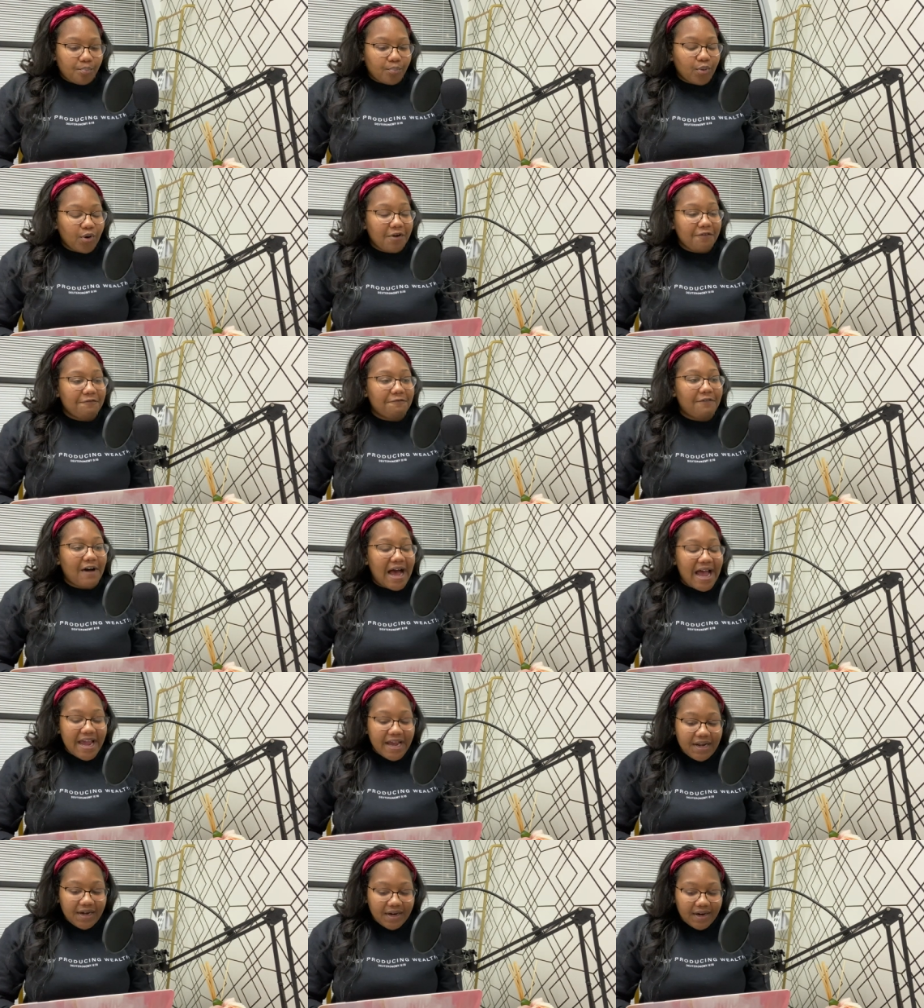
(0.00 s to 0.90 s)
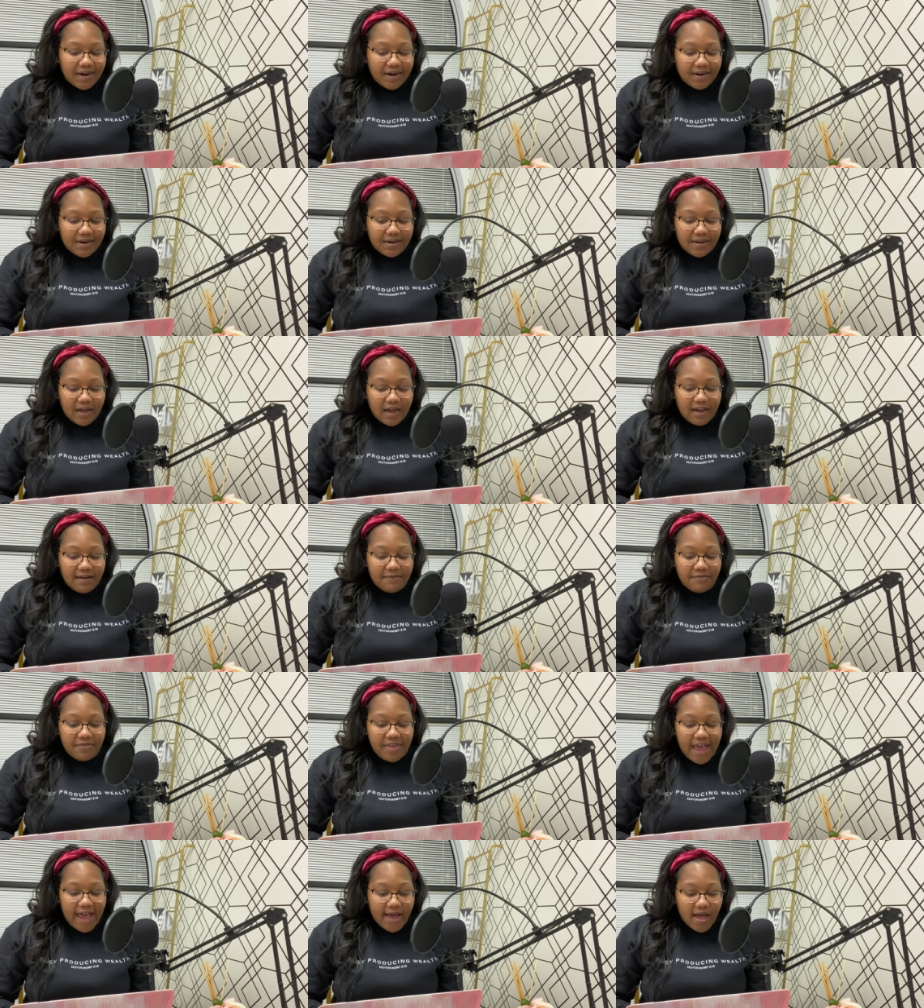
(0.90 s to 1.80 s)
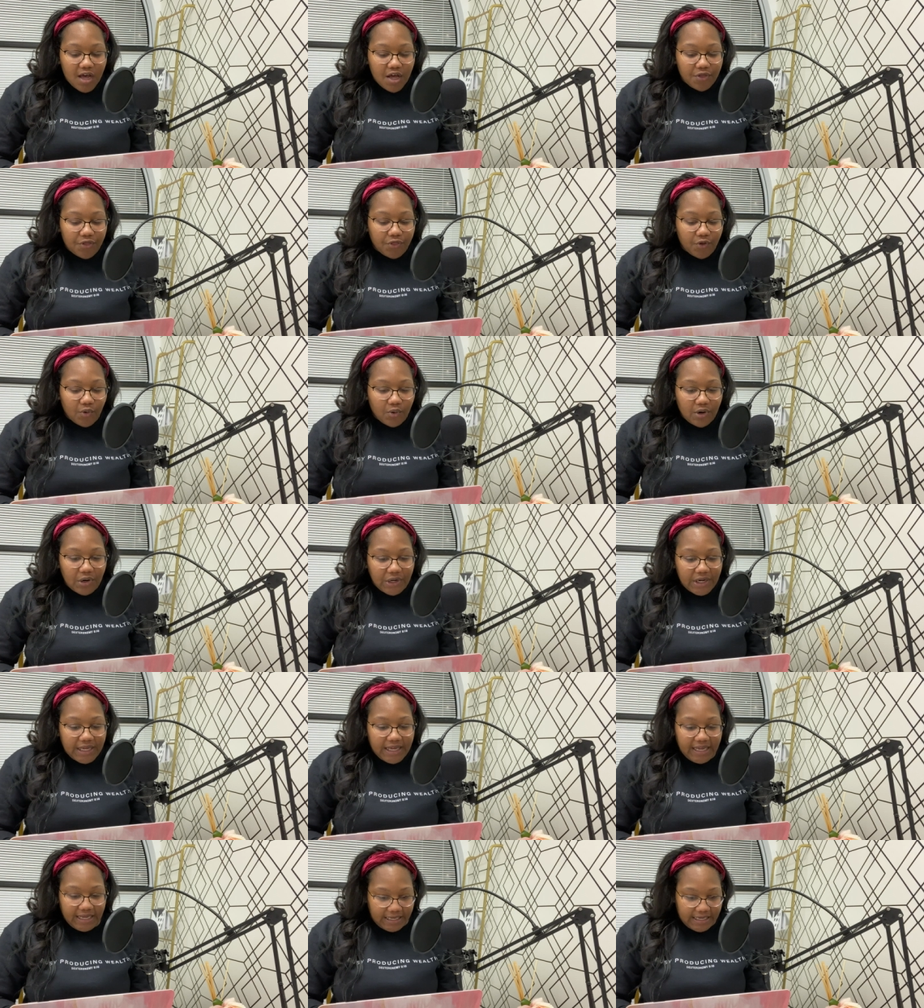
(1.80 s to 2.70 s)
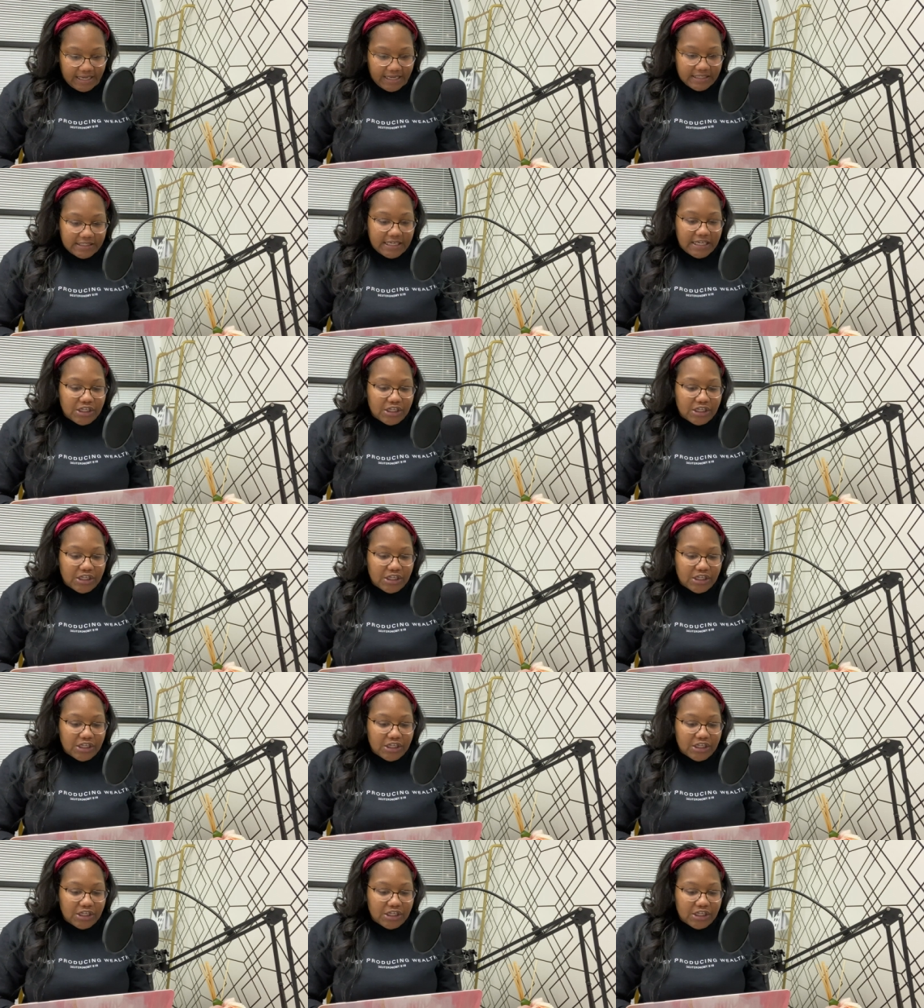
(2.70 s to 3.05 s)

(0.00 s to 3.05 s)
provider of that authority is.